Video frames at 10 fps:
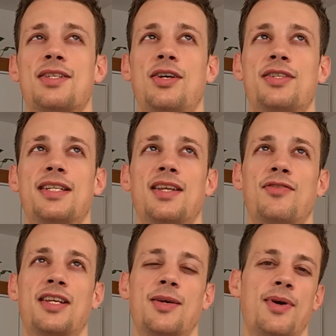started
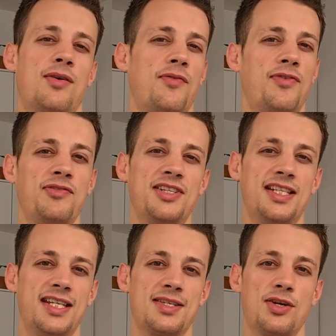lifting about
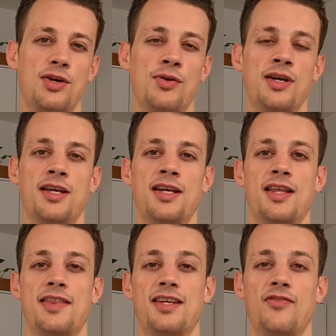15 years ago,
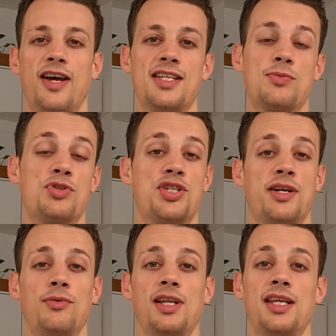the advice was
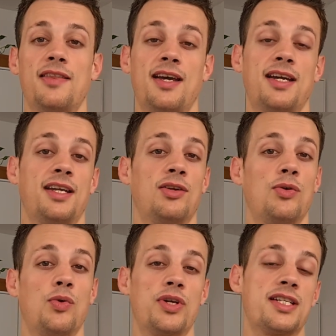generally that
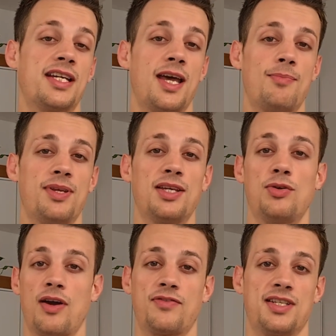in order to get
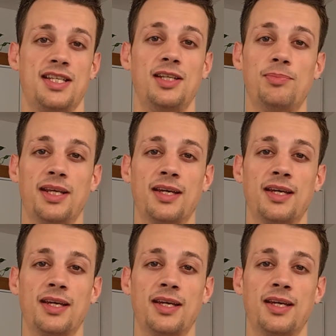big, you have to eat